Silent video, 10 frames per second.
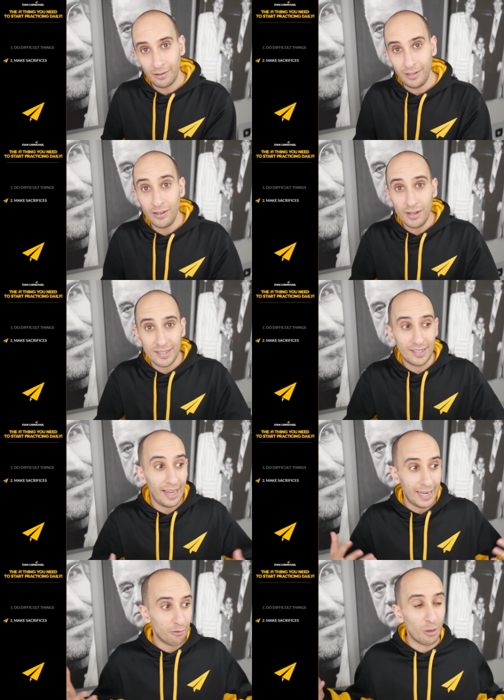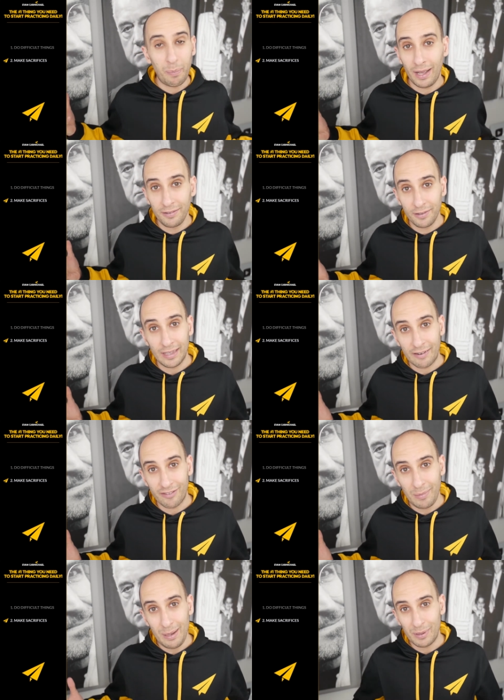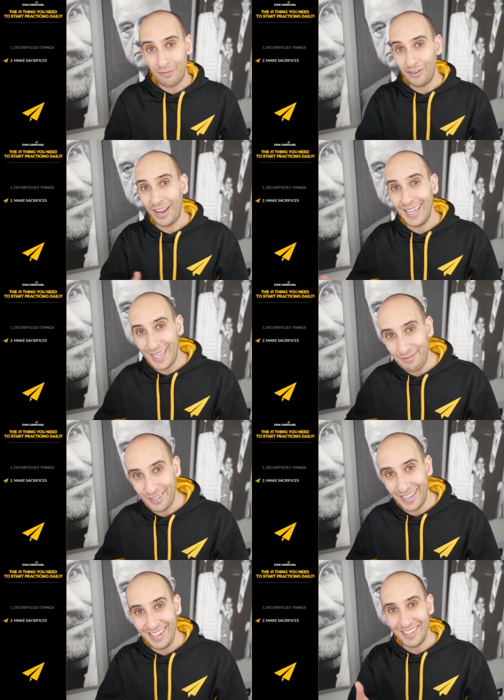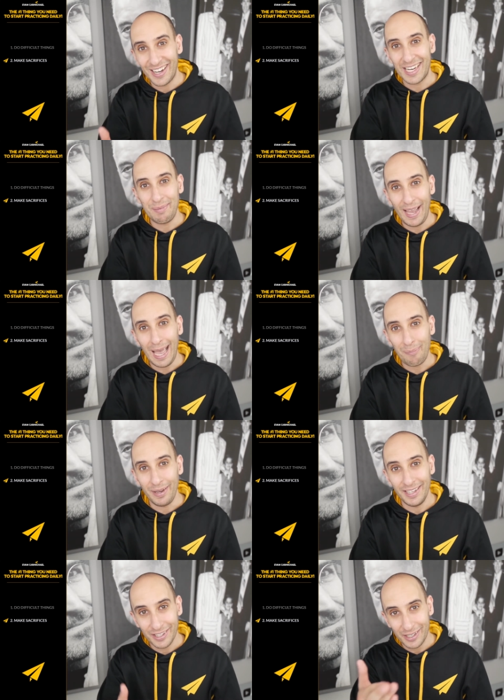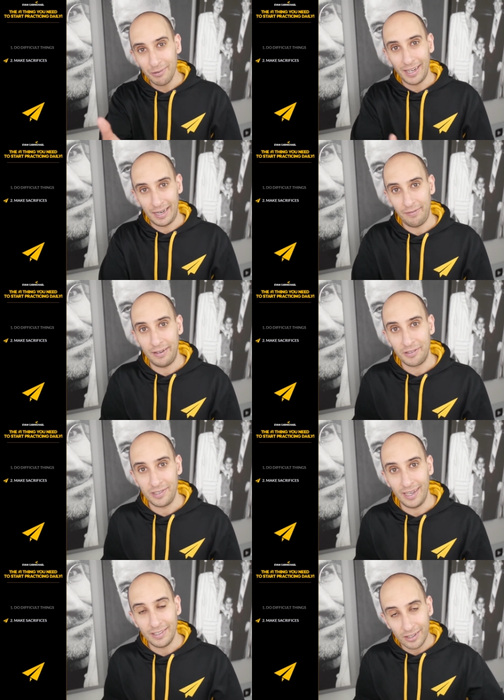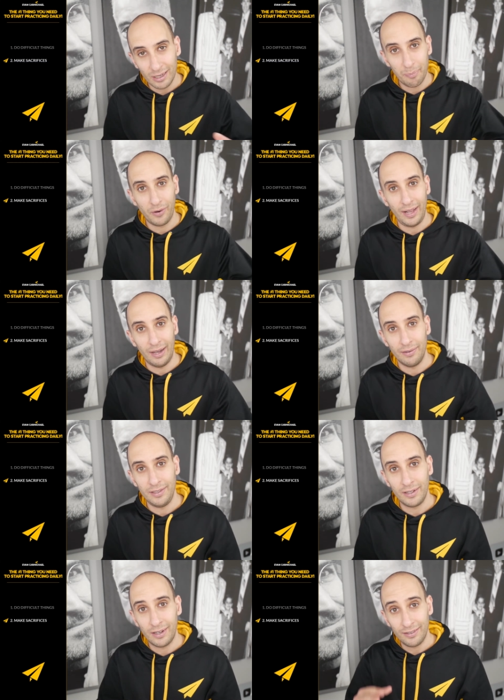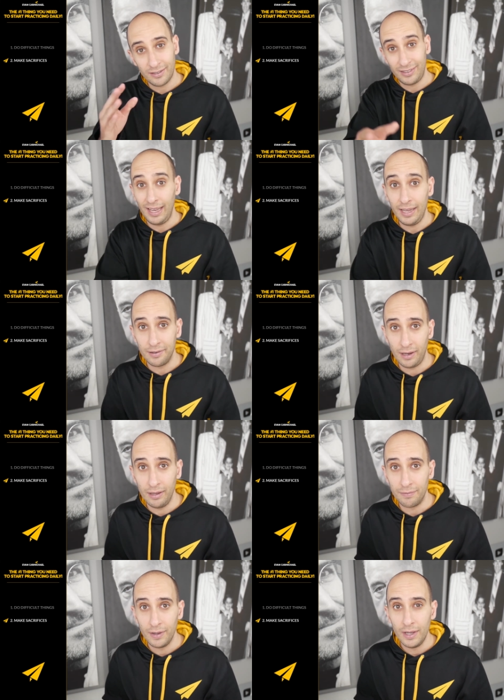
you can say, here's what balance looks like for me, but if you're not living it, you're not going to be happy and you're going to run out of energy and you're going to burn out and you're going to start to hate your life.